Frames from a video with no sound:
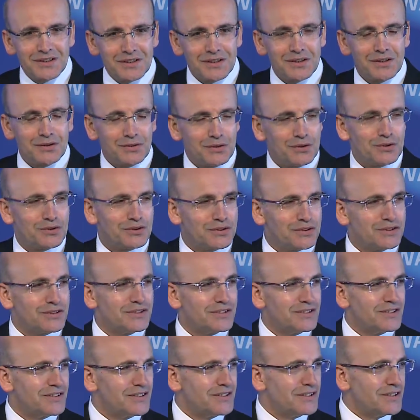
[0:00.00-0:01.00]
in order,
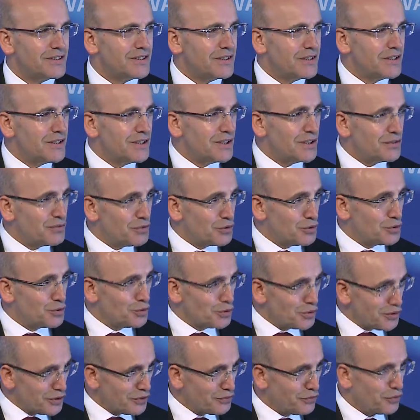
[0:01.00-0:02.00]
if you
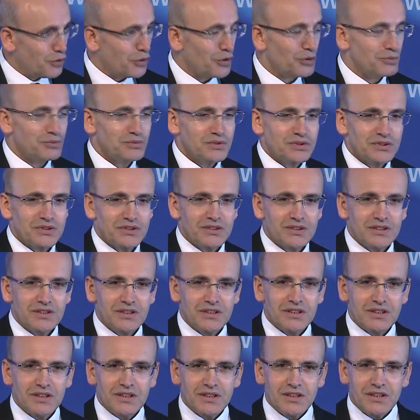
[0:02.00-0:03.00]
do reforms,
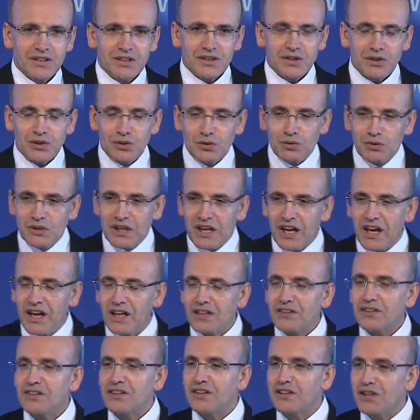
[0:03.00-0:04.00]
you
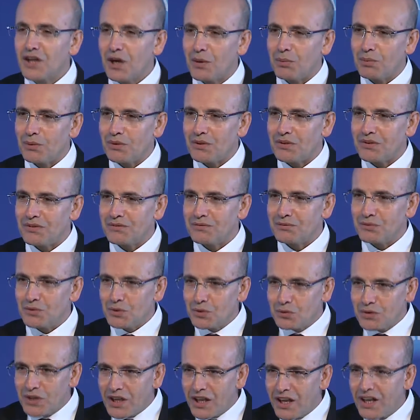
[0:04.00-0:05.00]
can decouple,
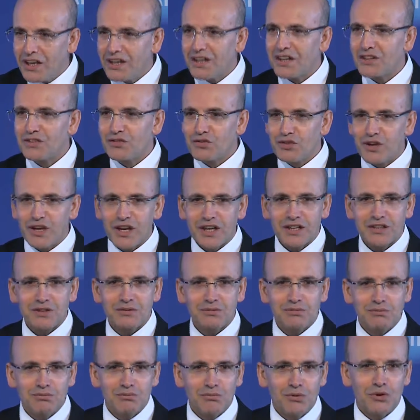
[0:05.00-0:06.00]
you can attract
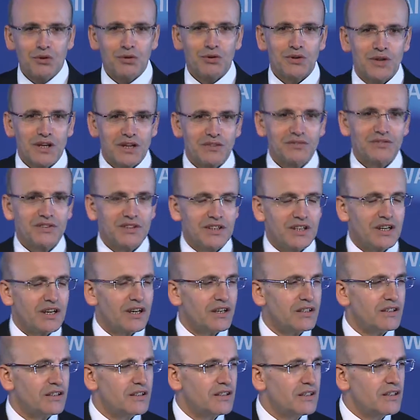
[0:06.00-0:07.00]
more
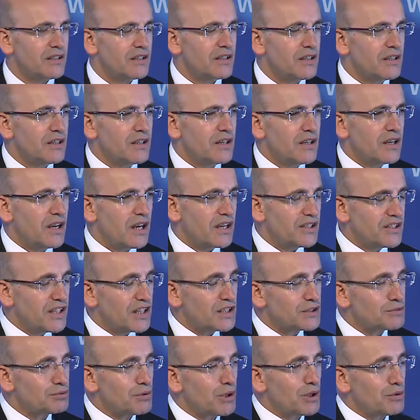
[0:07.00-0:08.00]
FDI. And
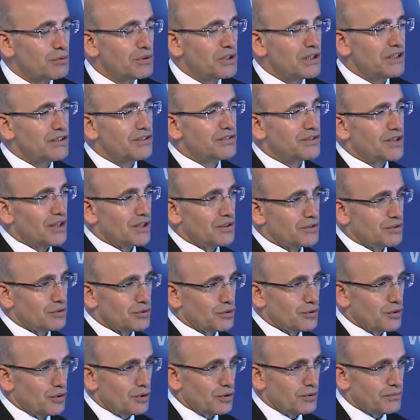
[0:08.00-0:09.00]
that's where we intend to
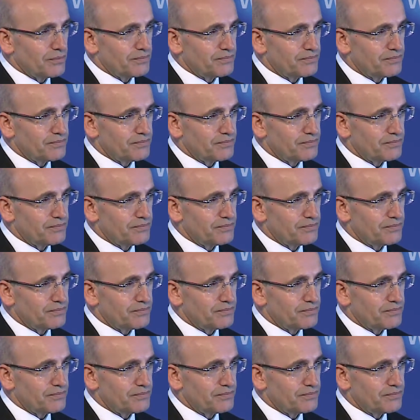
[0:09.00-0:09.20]
go.